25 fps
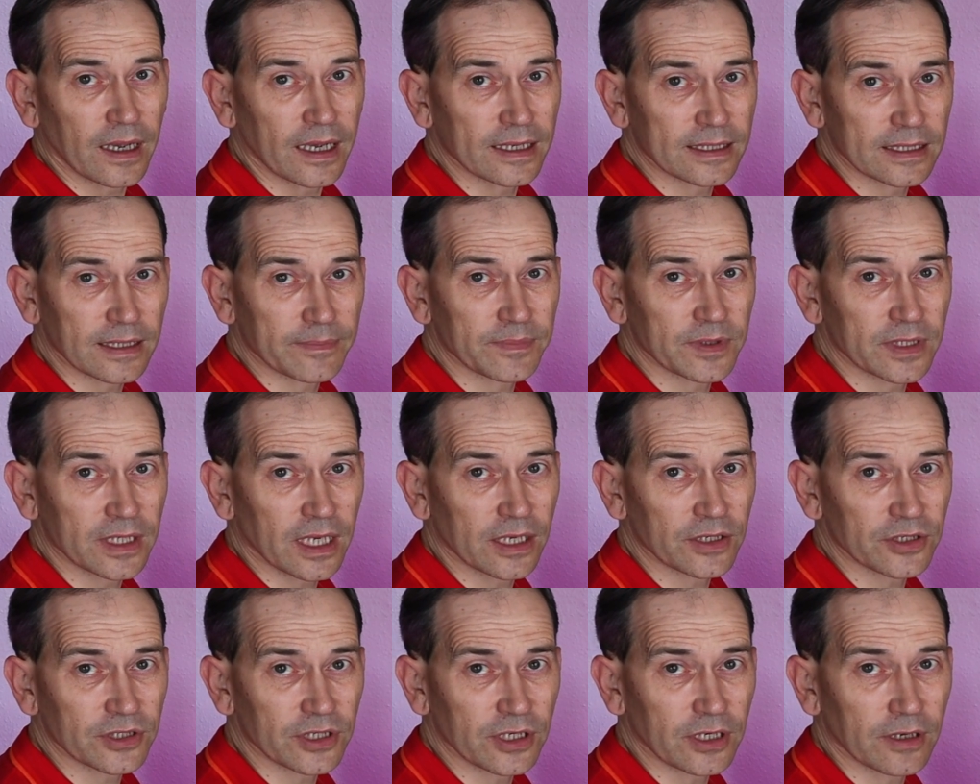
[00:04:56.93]
a
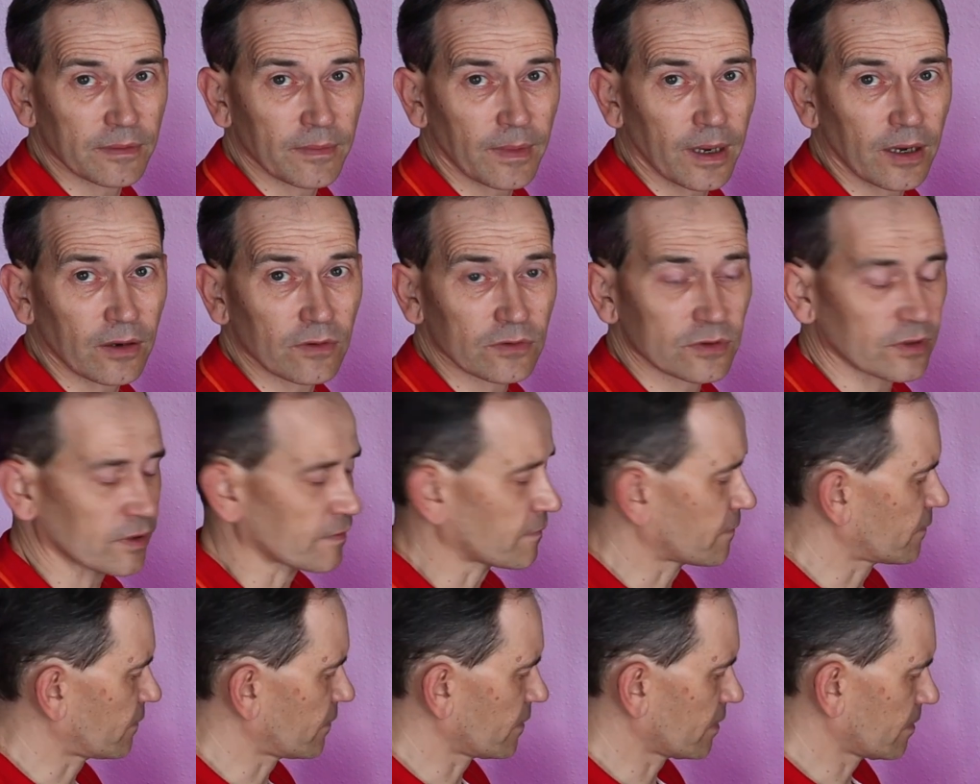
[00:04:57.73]
substantial amount
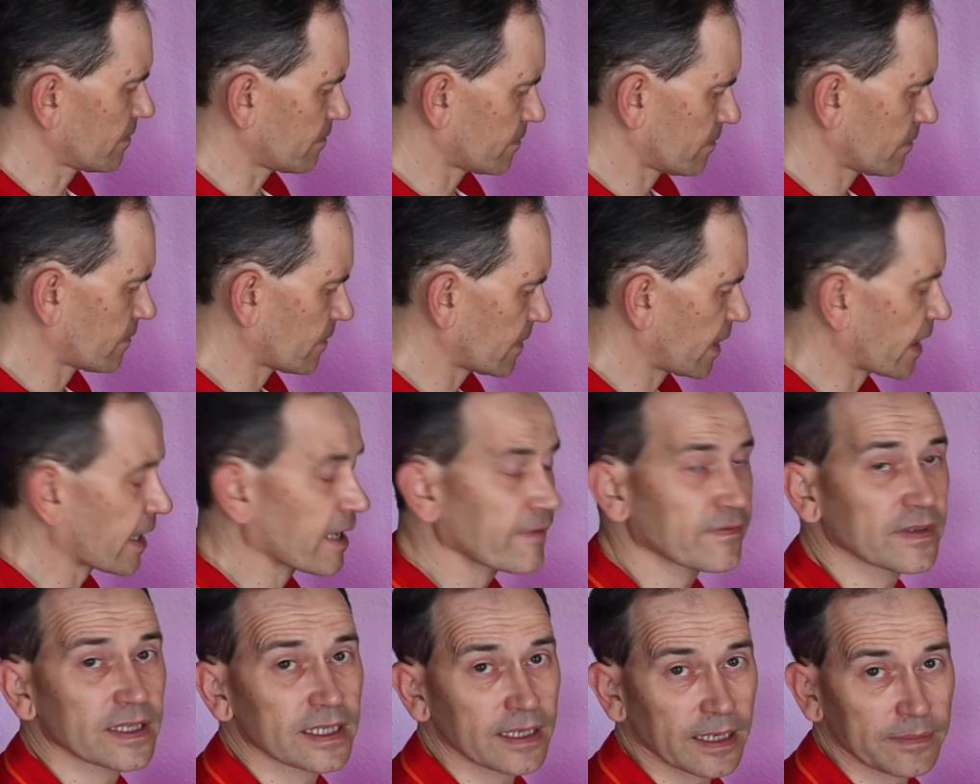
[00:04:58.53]
of they
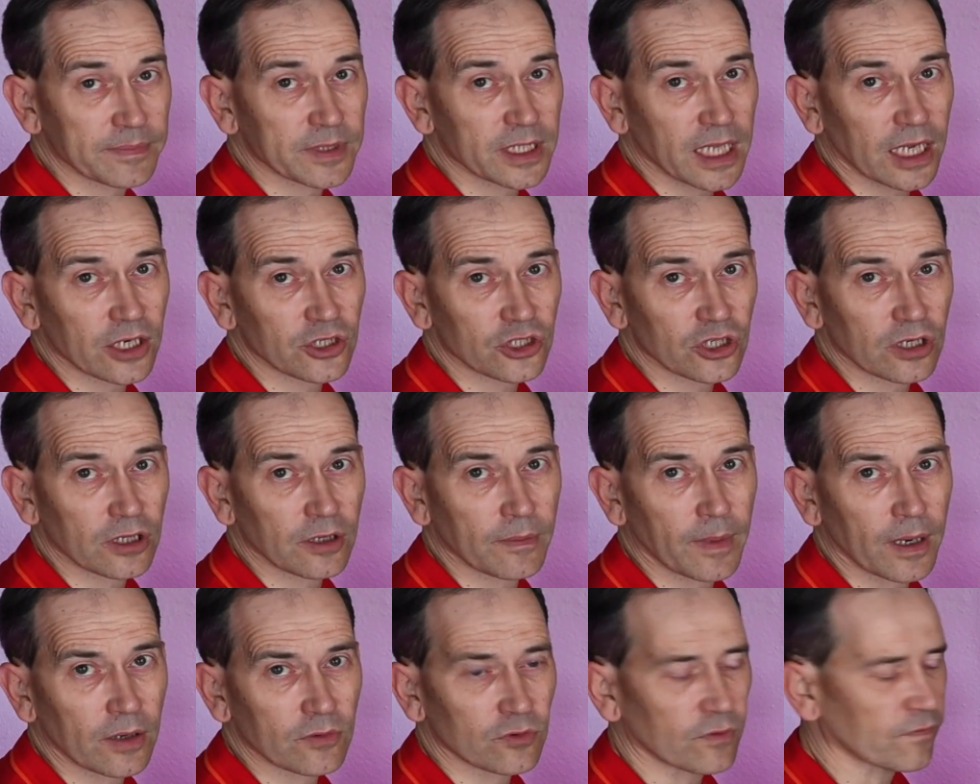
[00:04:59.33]
have a
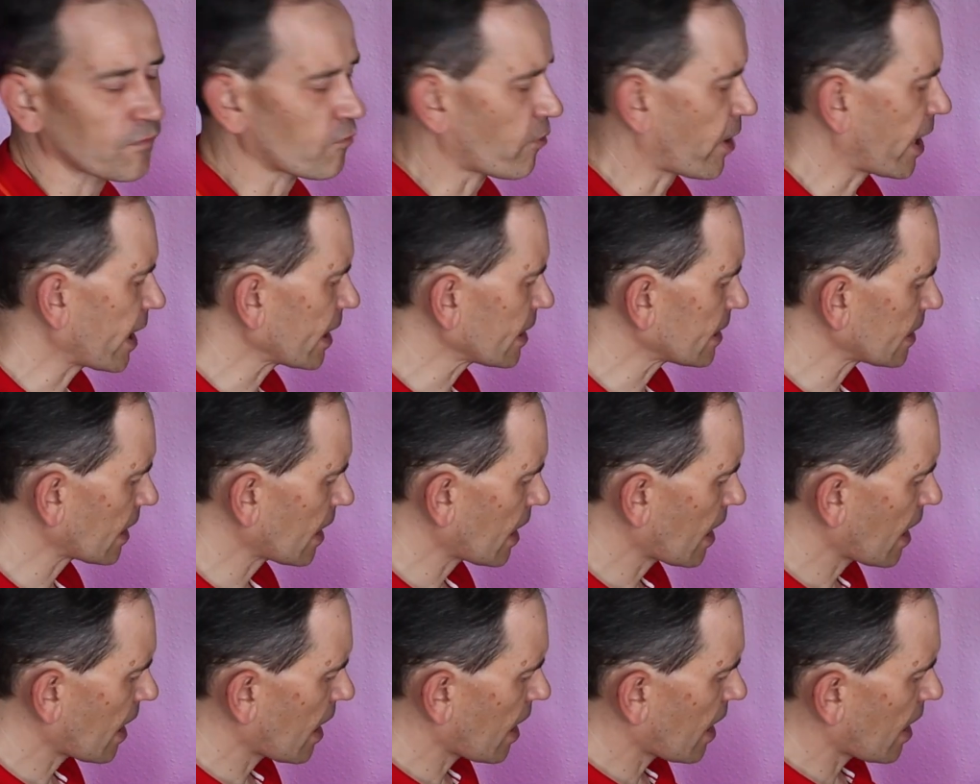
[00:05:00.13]
substantial amount of weight.
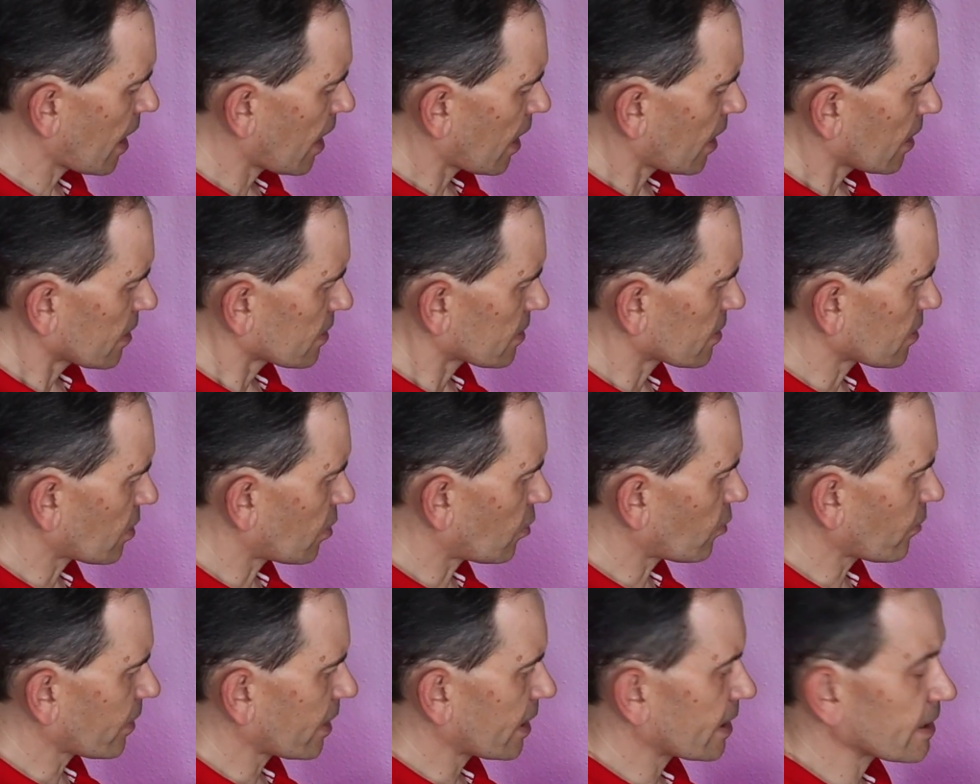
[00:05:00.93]

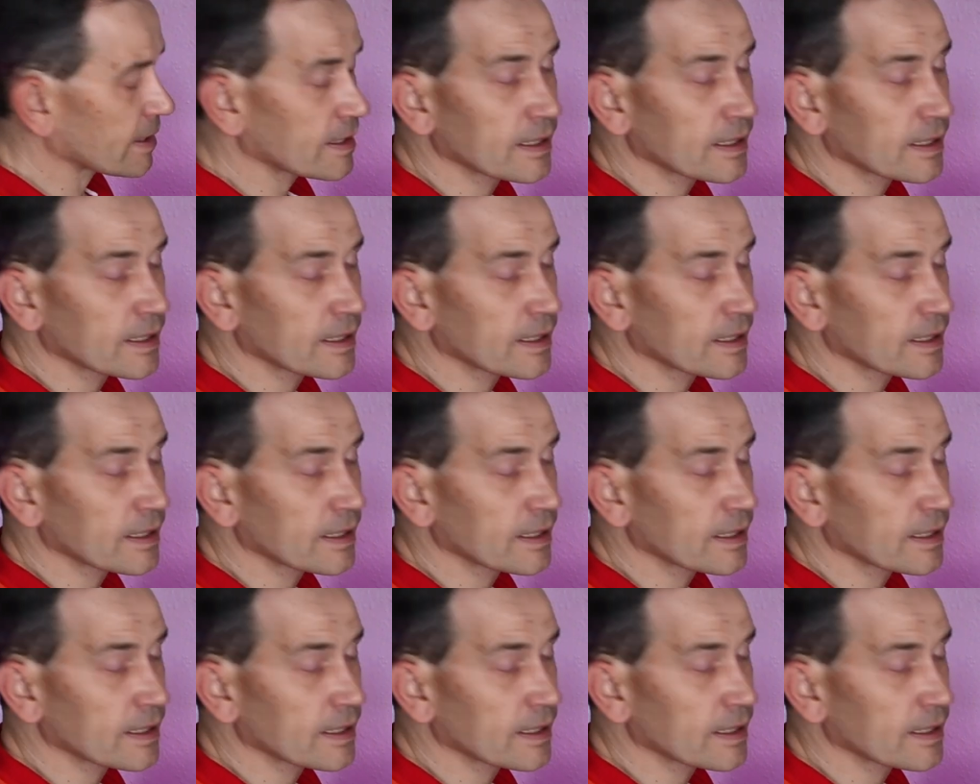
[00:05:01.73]
So